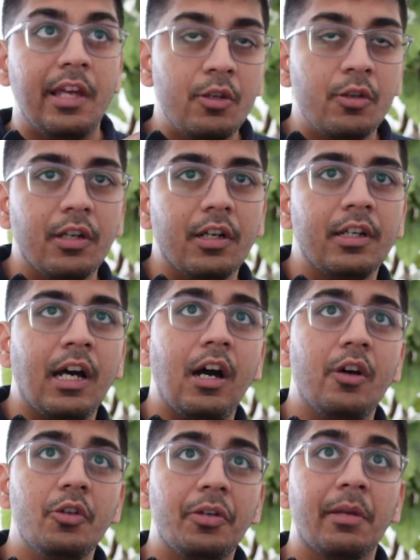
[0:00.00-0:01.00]
you learn how
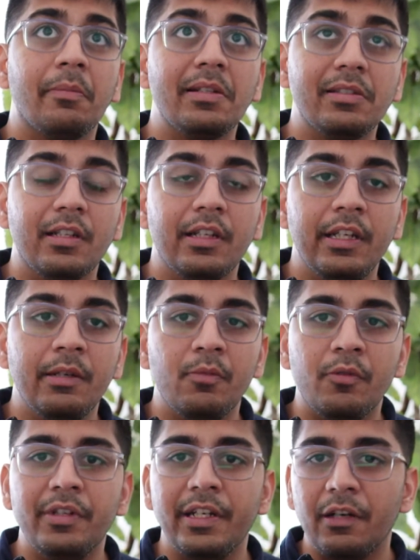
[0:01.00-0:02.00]
you can basically
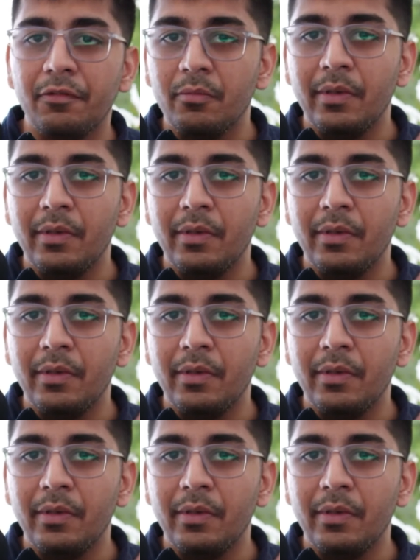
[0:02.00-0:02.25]
move data from